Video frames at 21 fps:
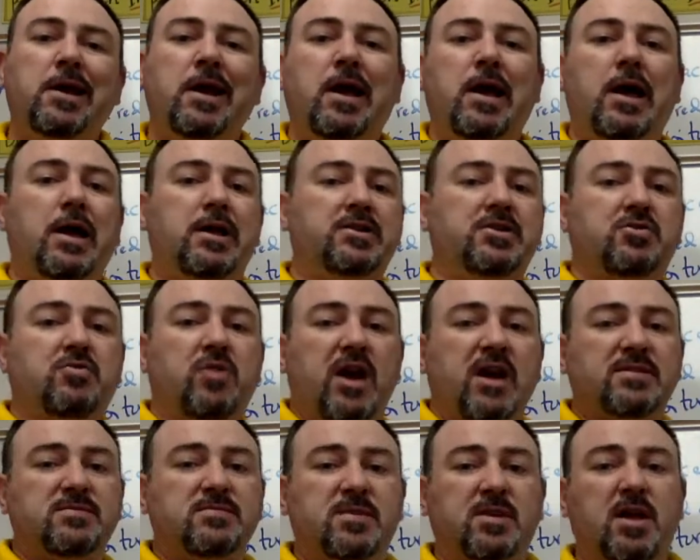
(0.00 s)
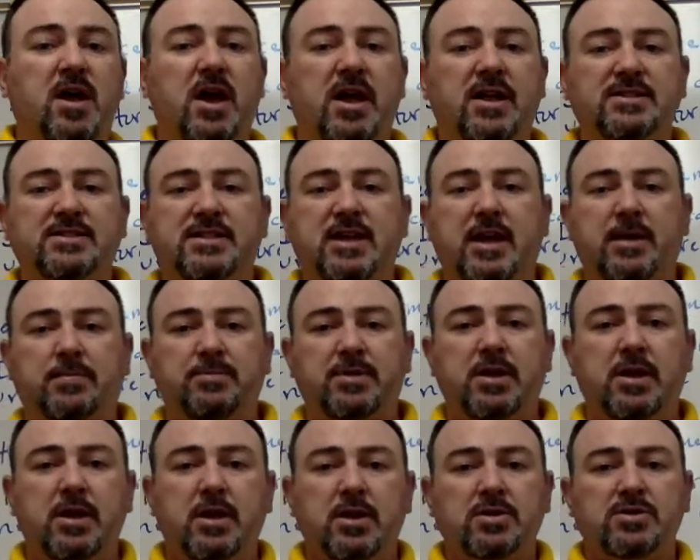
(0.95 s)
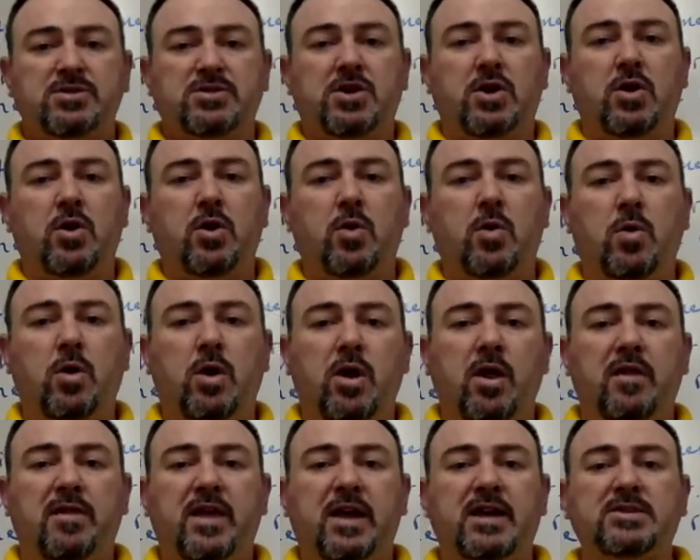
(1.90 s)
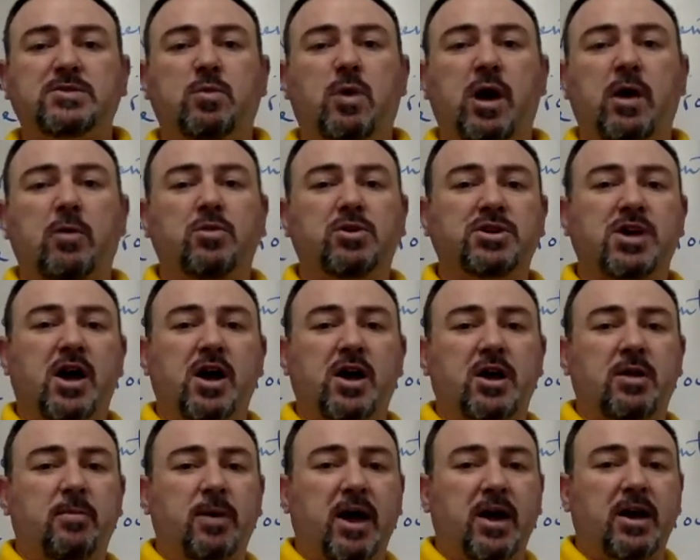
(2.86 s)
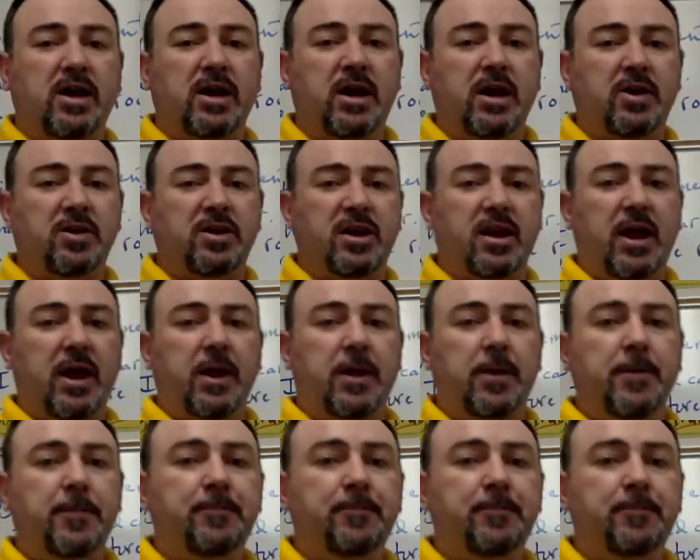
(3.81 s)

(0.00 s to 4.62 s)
to grasp the concept, so that's why we're talking about it here today.